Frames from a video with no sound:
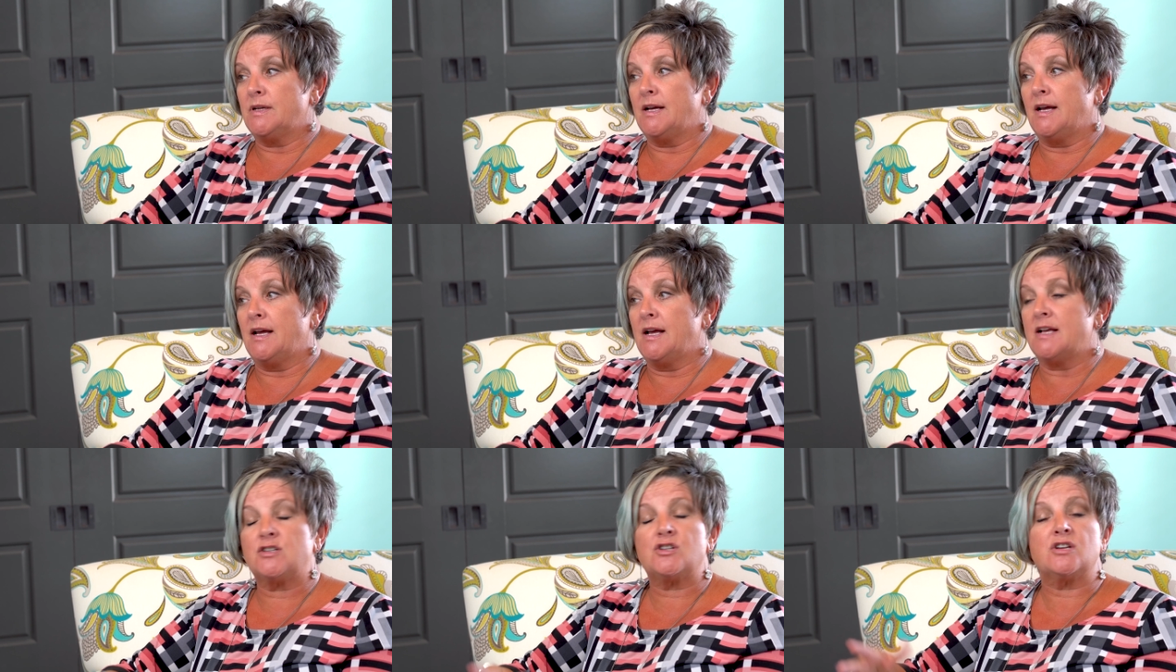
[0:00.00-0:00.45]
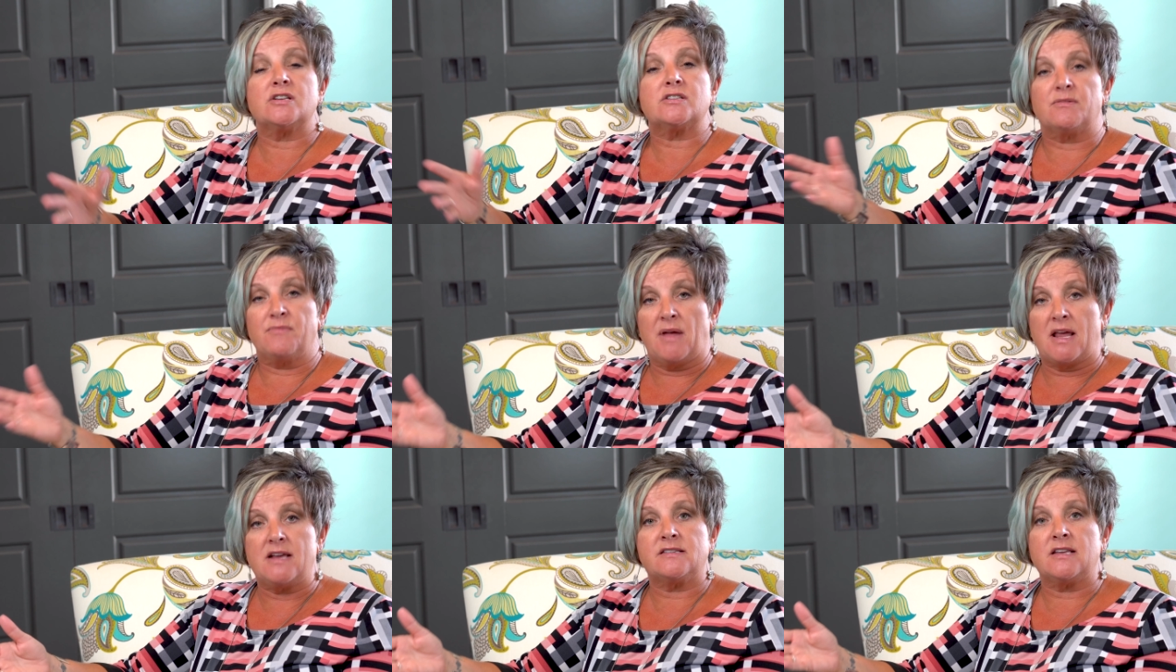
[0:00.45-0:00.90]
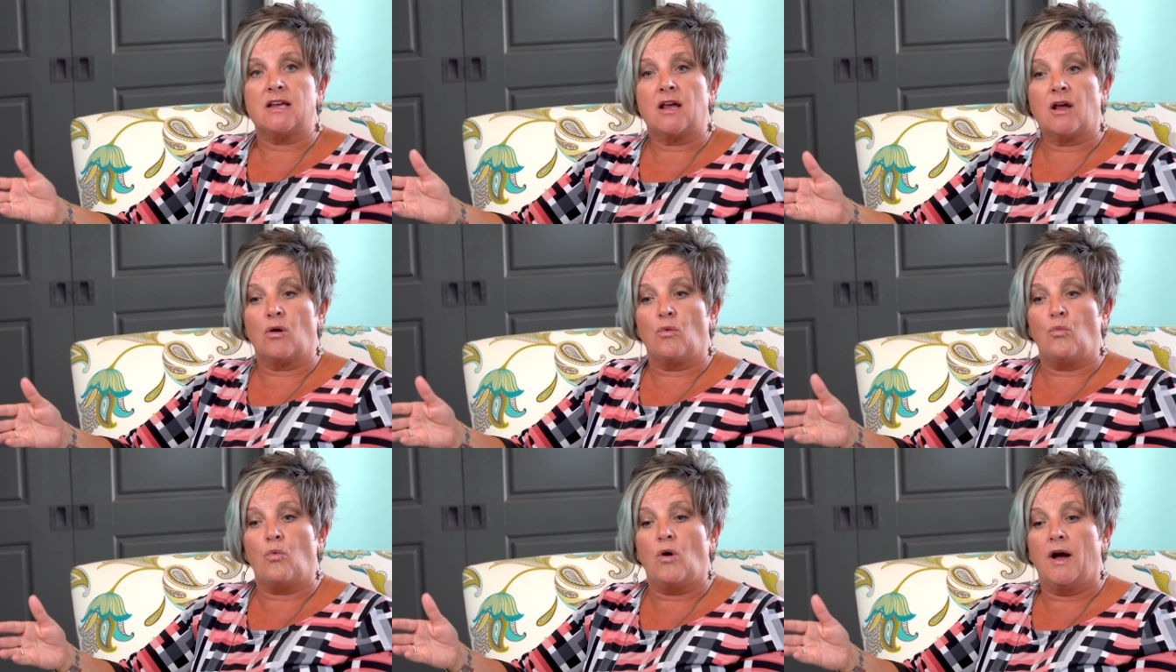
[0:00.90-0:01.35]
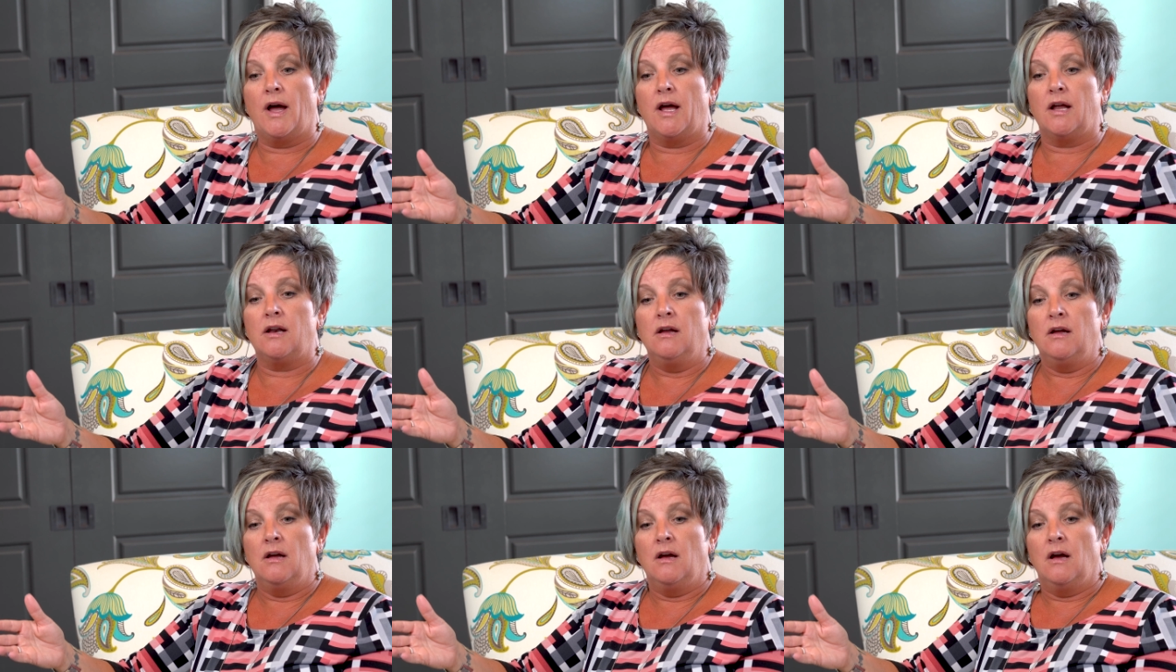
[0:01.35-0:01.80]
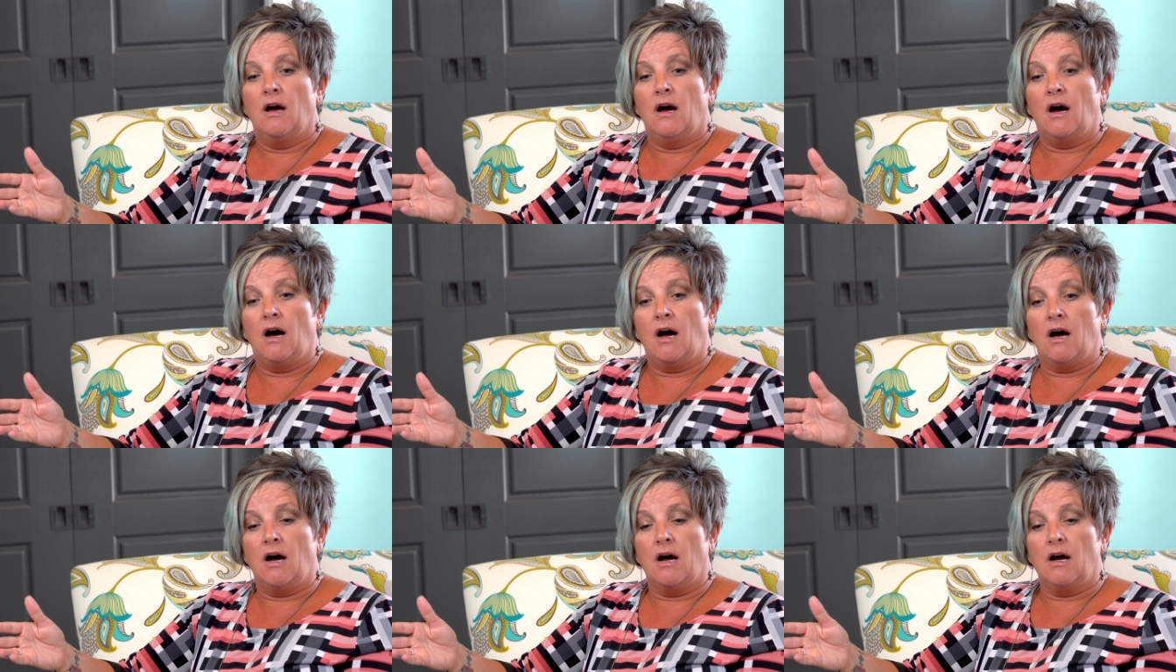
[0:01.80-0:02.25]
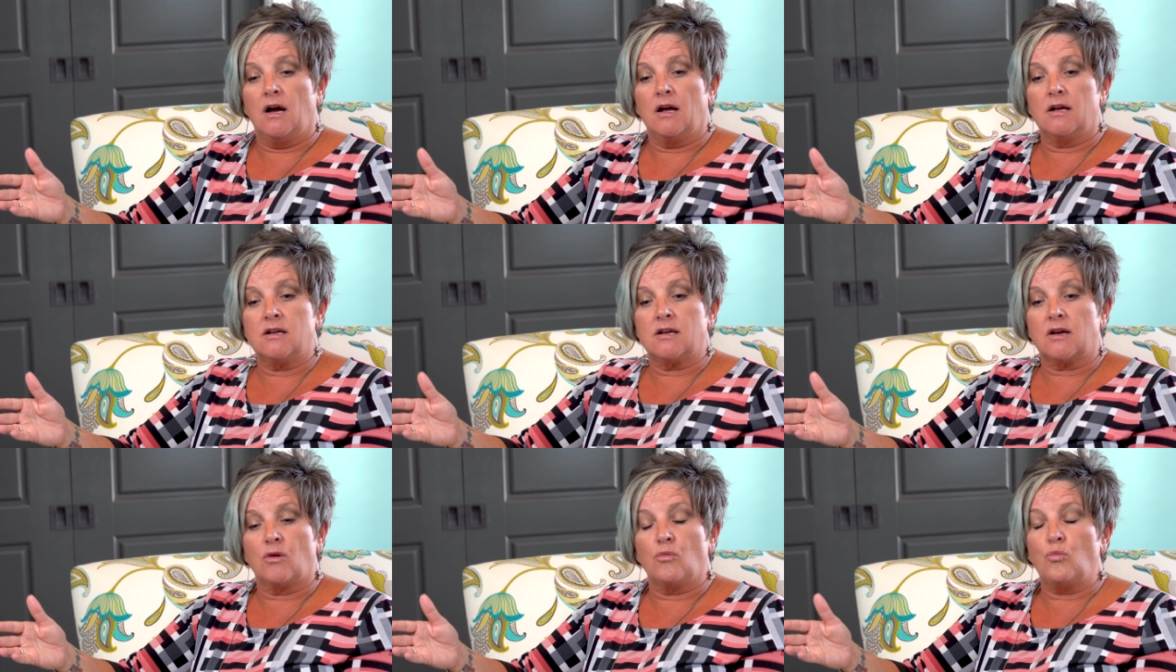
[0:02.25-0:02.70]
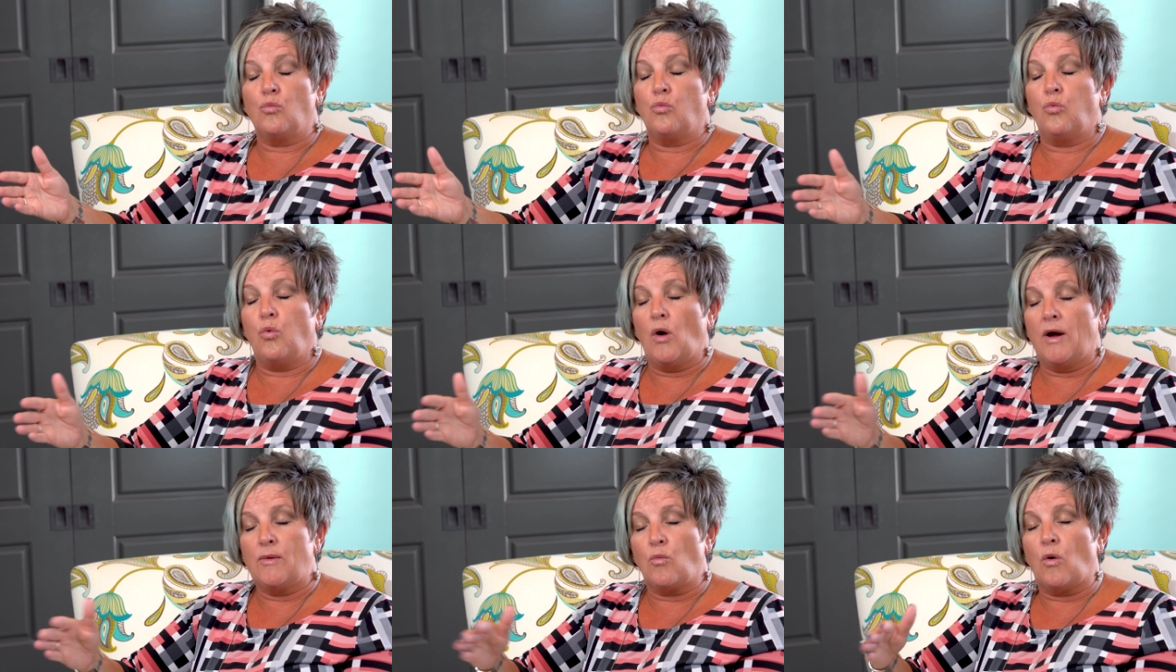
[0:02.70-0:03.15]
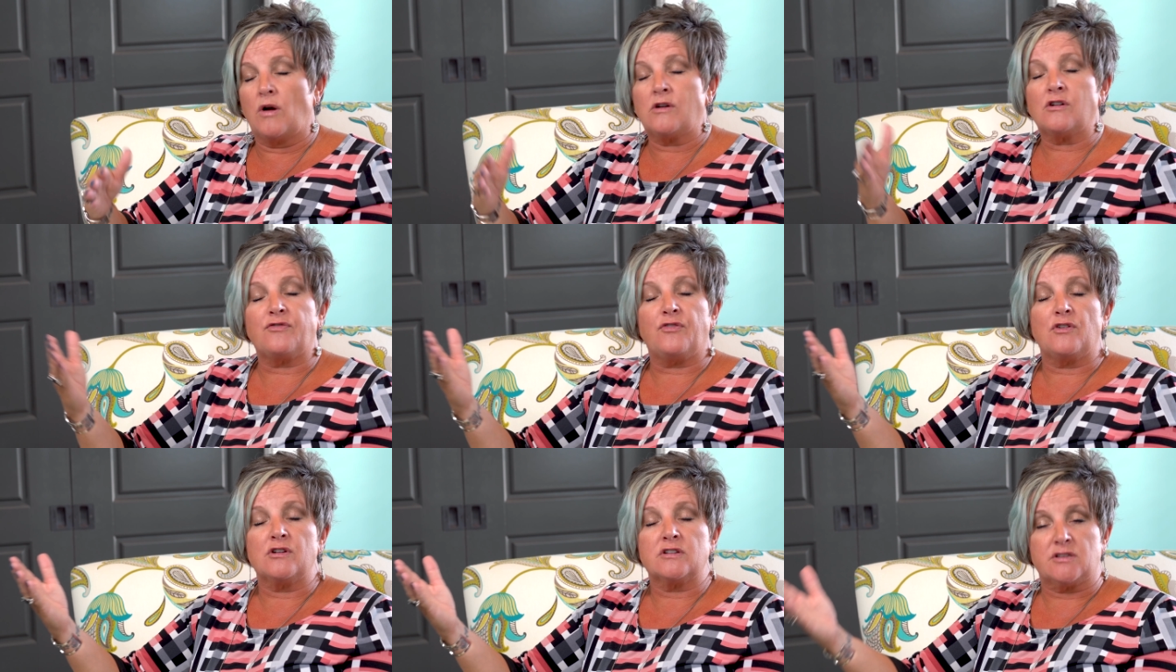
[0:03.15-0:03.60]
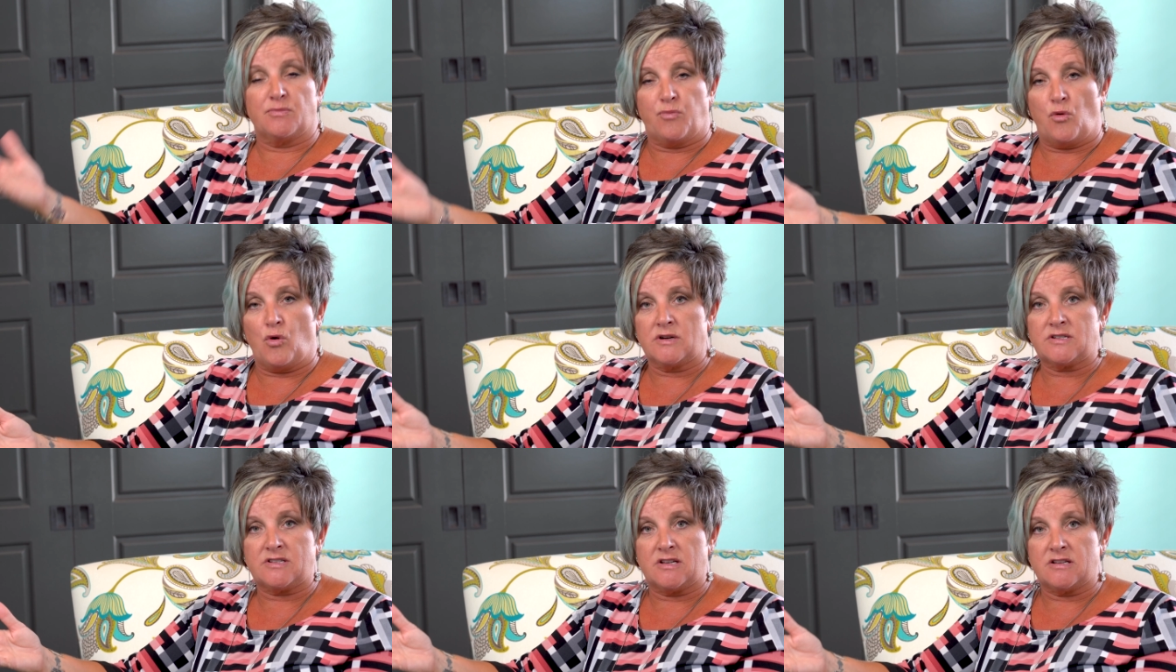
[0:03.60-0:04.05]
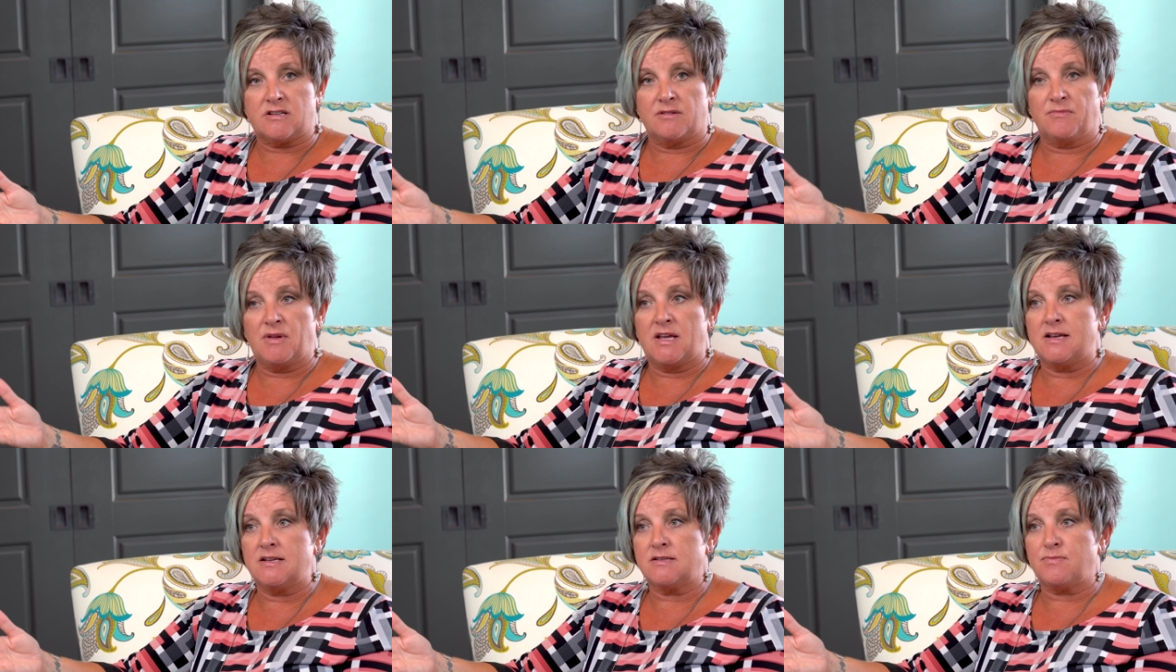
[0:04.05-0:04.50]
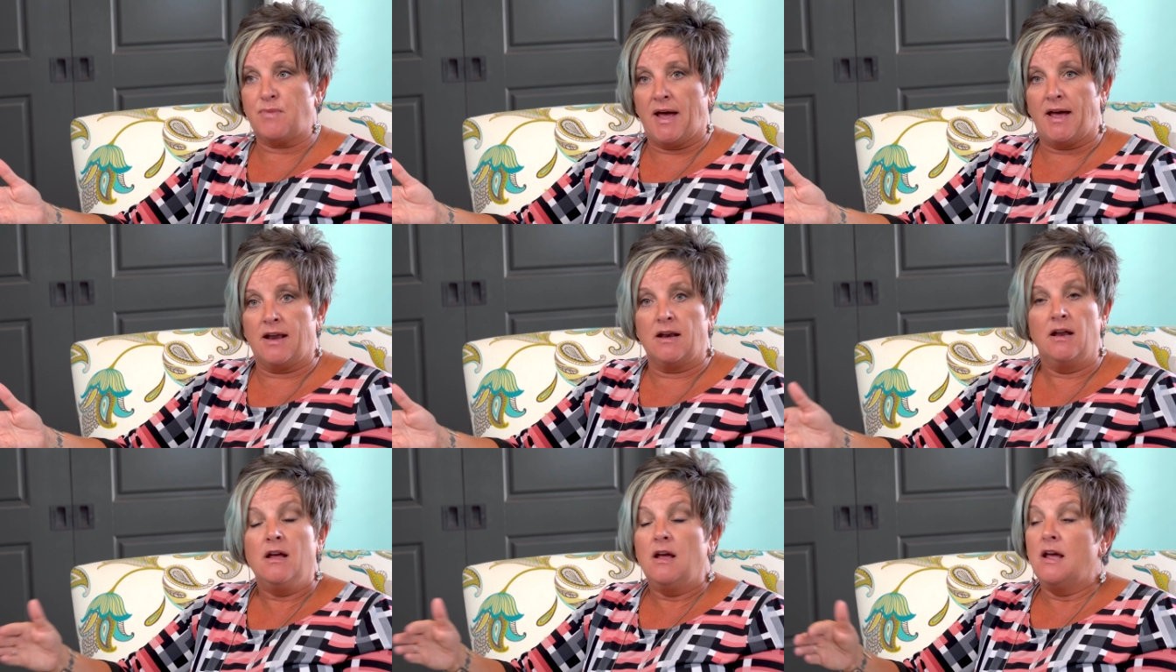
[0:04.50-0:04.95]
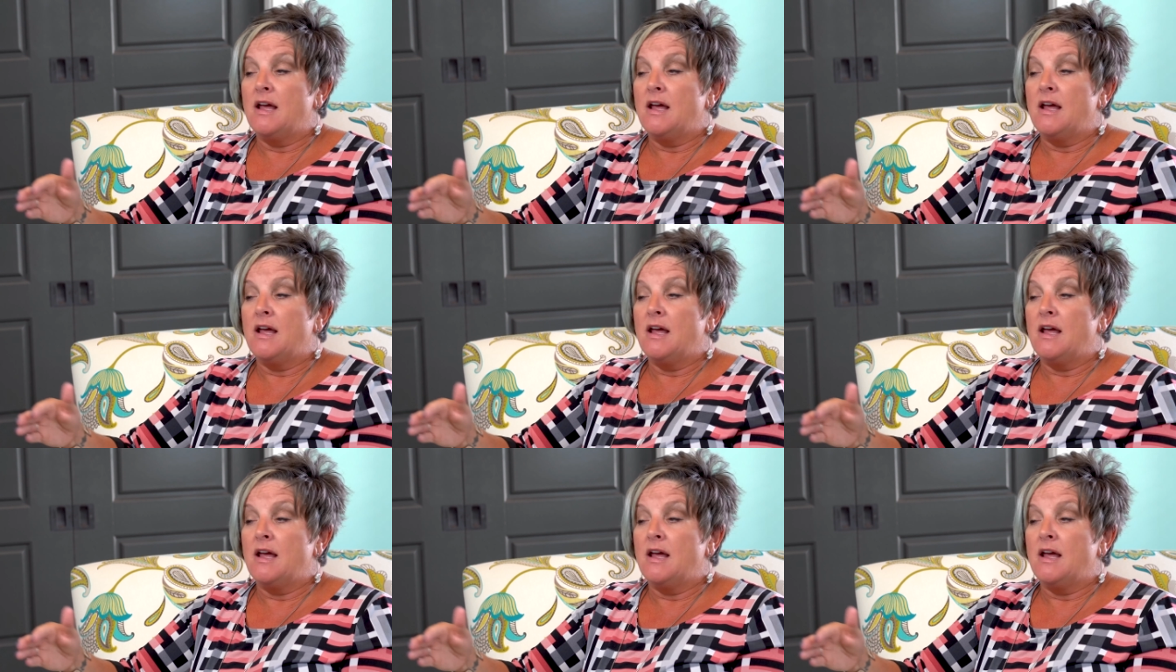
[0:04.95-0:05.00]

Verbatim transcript: It's just amazing what, uh, what wonderful support system he's been.